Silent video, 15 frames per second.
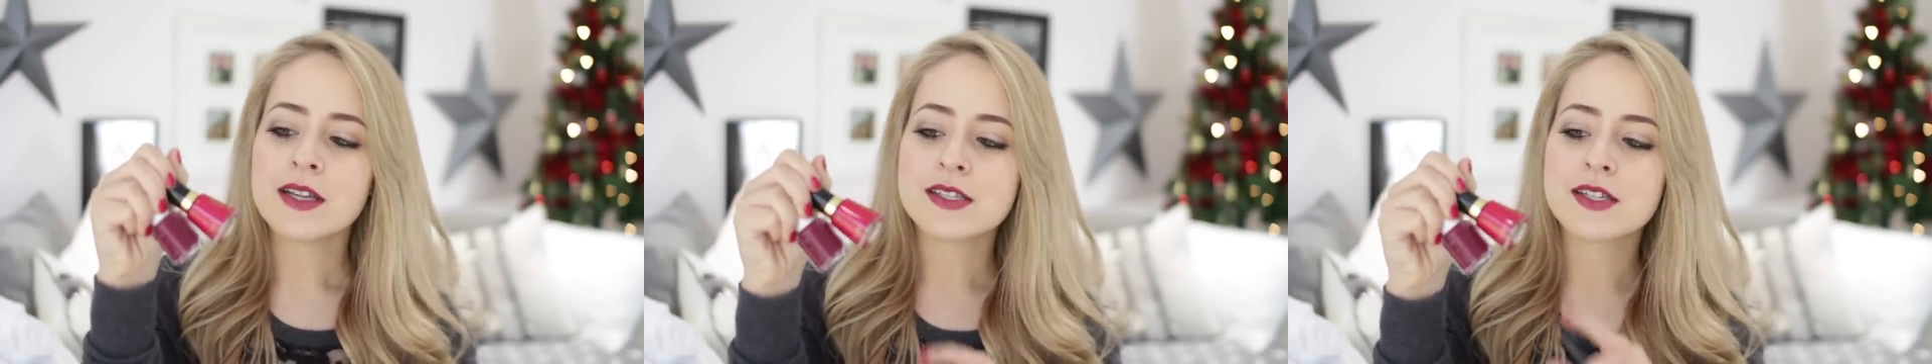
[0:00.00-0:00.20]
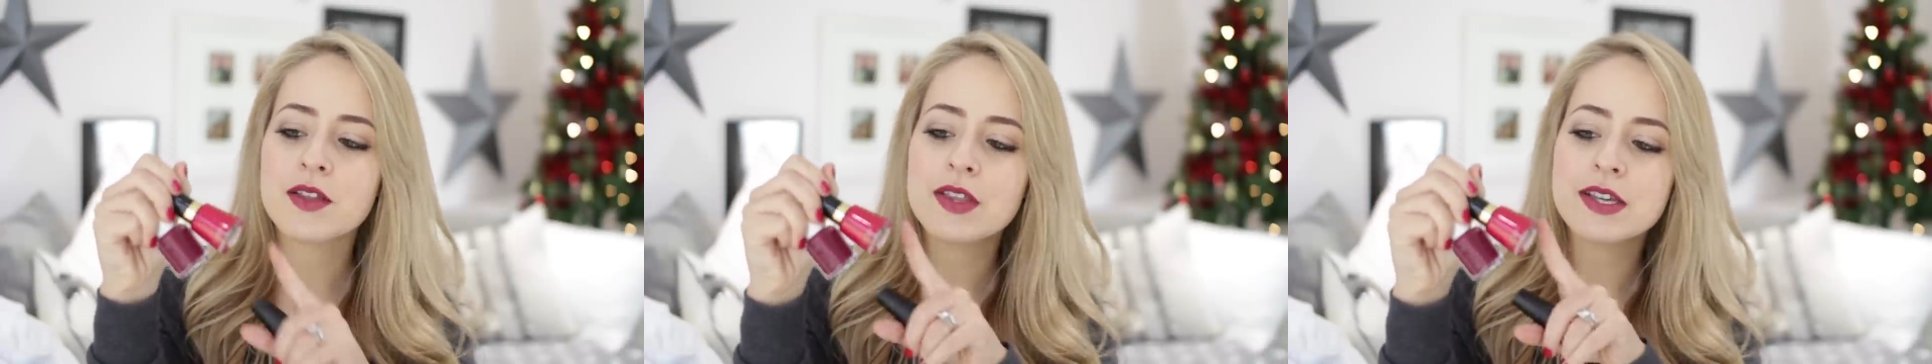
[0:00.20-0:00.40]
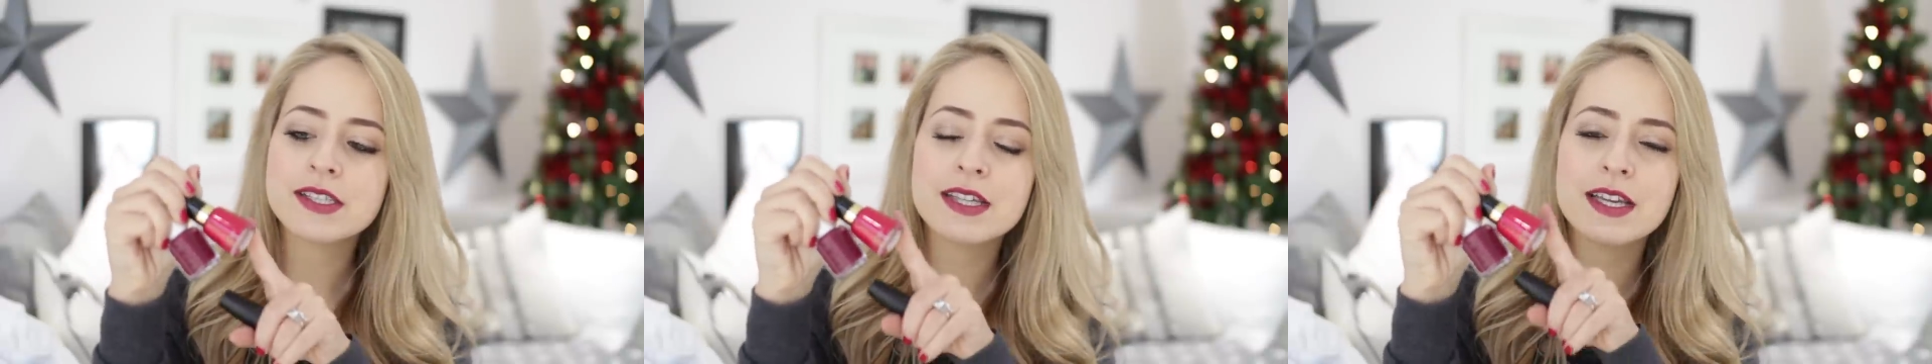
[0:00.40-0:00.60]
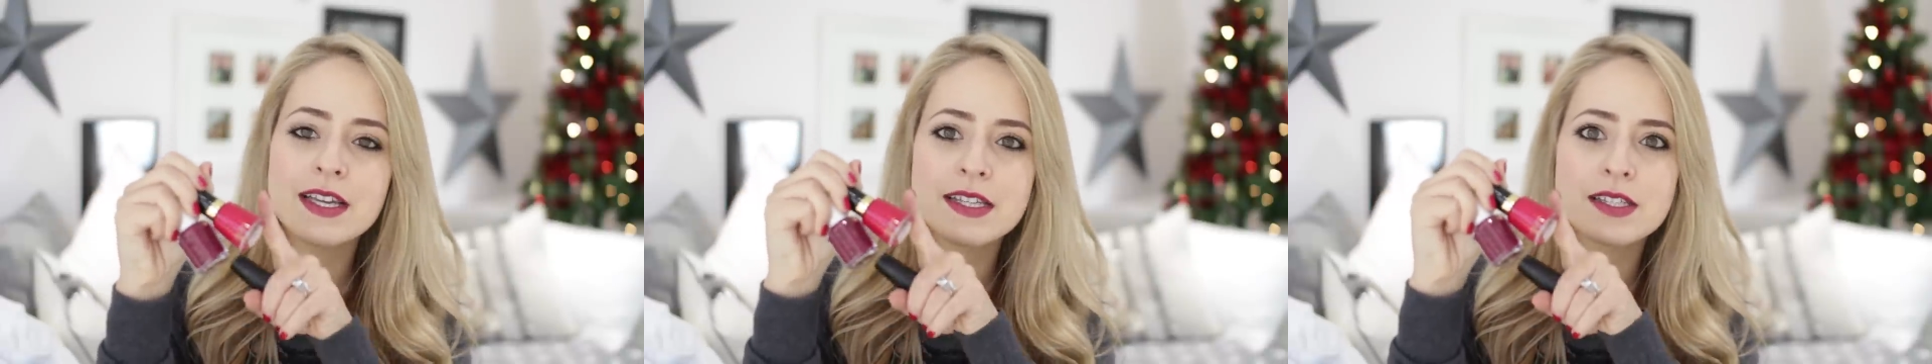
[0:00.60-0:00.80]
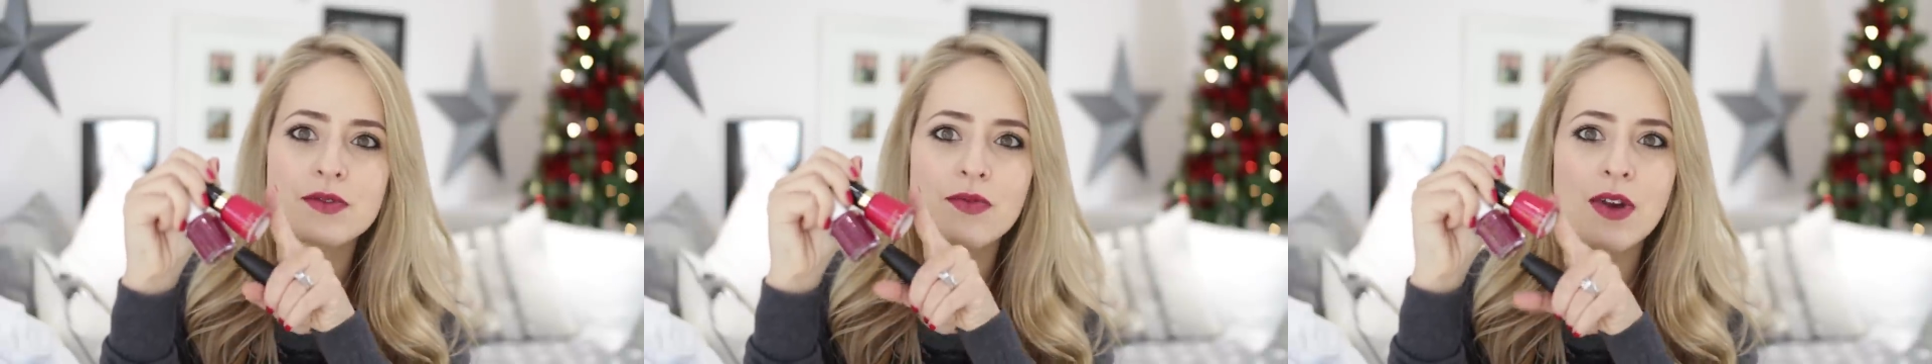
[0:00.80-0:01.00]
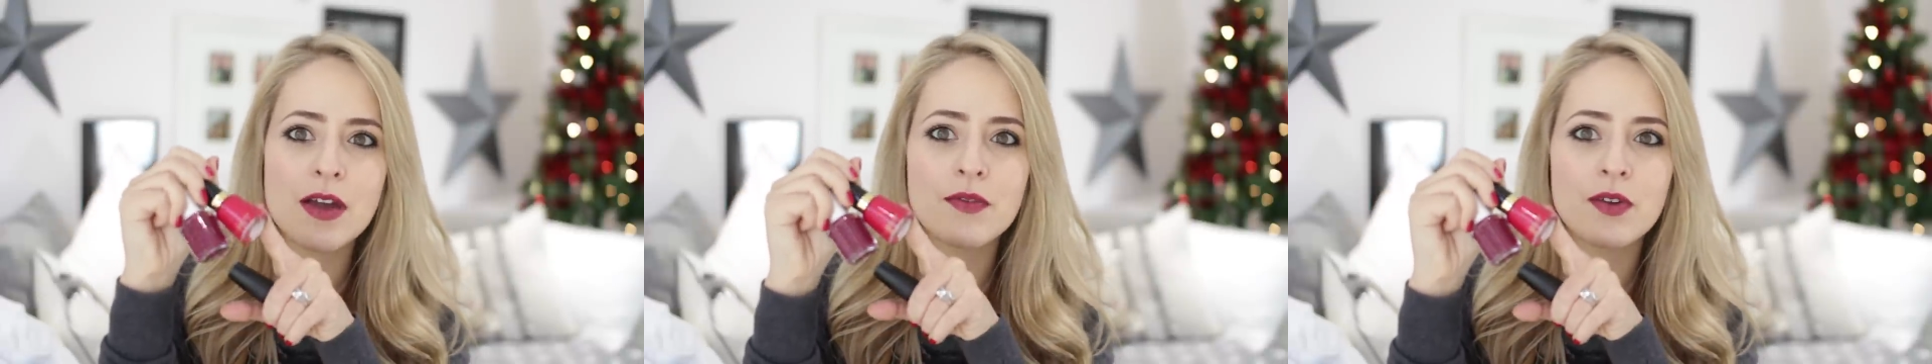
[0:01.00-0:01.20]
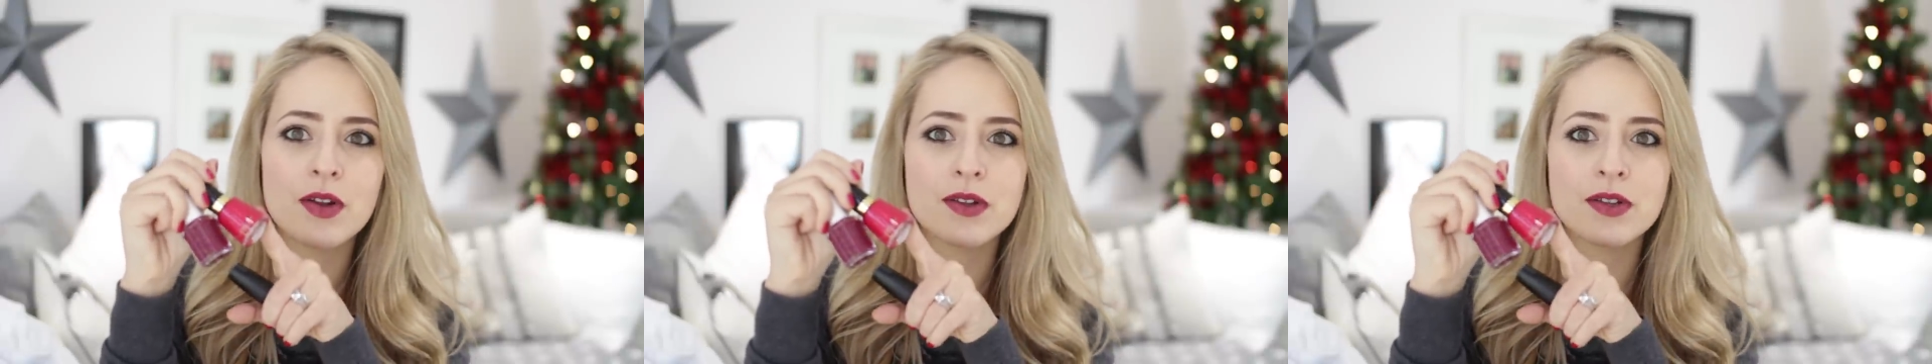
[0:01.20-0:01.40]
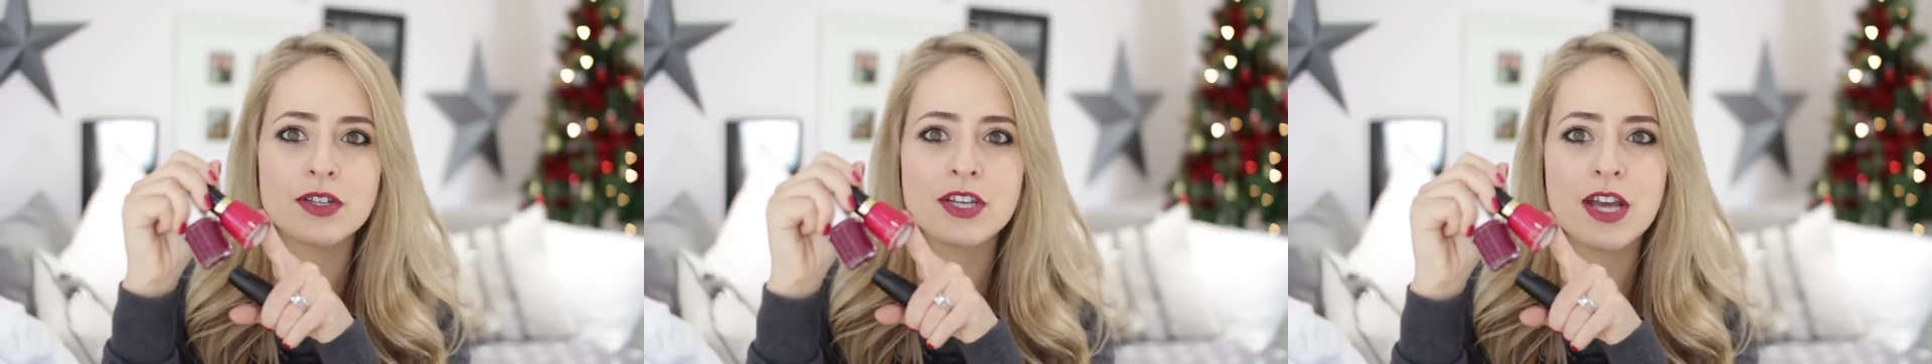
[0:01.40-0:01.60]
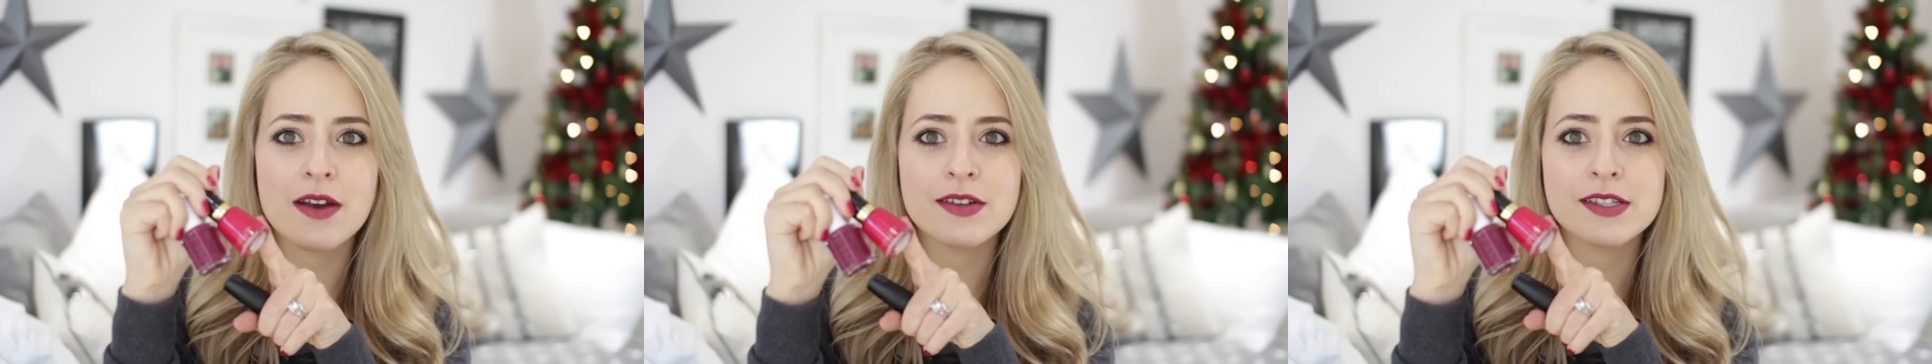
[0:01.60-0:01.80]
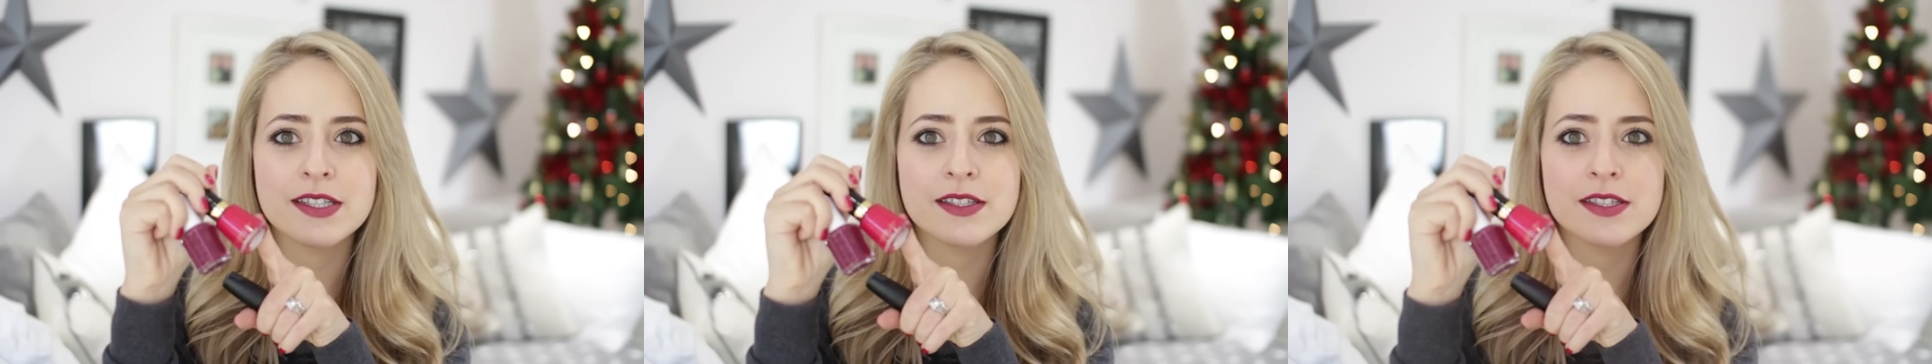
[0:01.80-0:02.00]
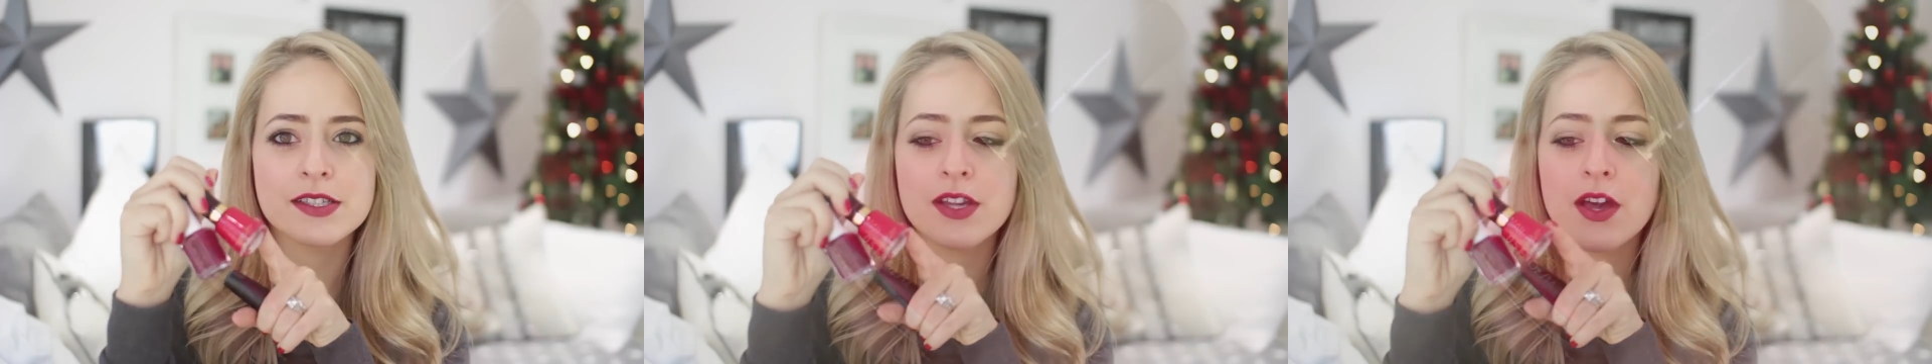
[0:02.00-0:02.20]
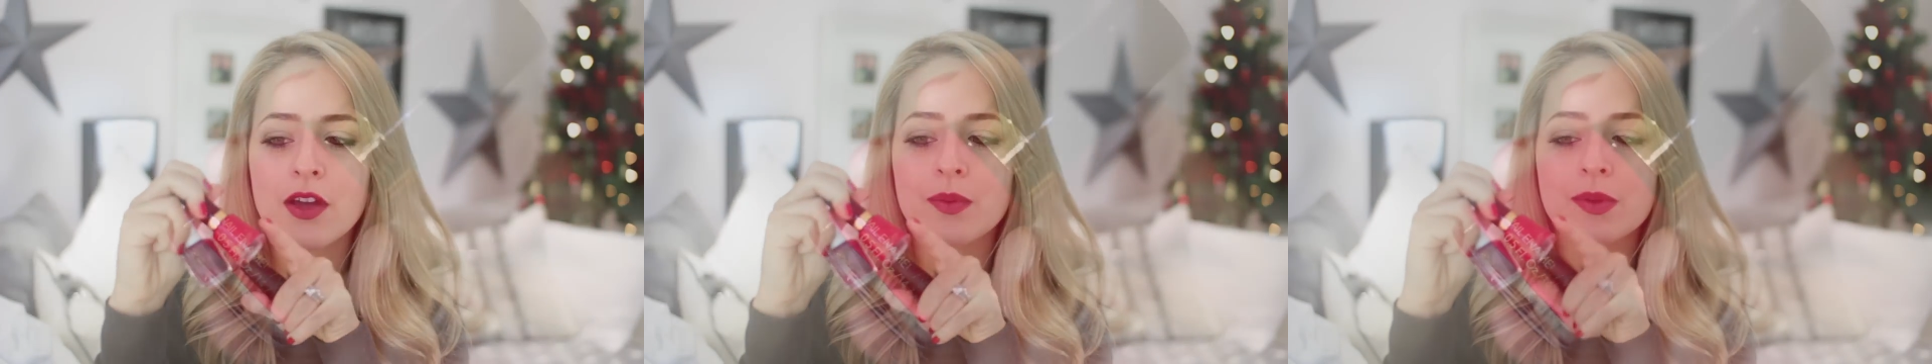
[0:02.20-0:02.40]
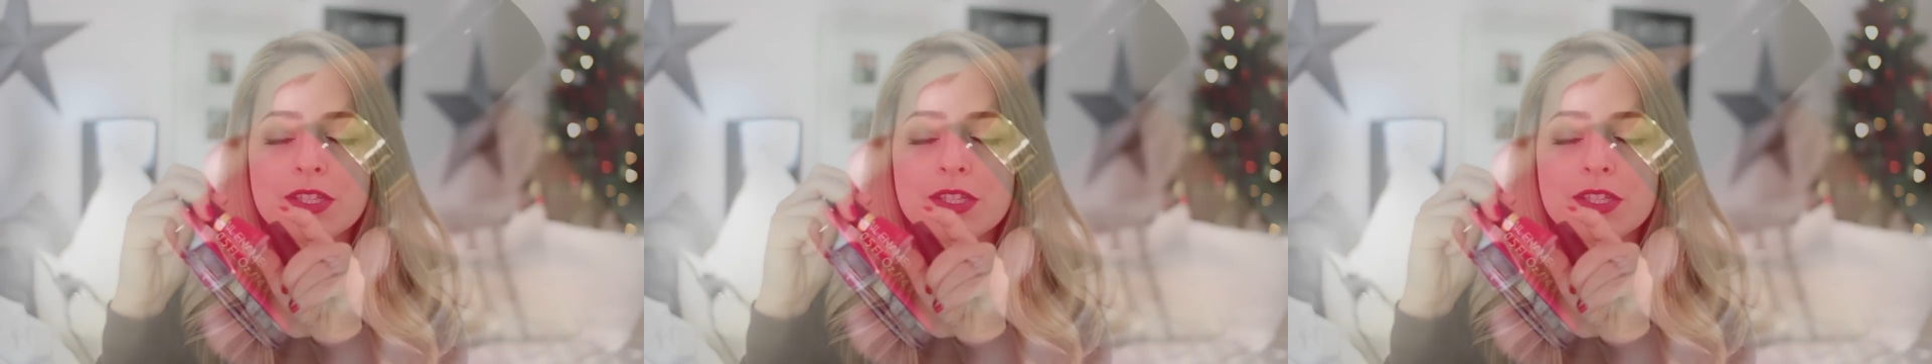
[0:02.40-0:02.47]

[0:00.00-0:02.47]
So this is Revlon Cherries in the Snow,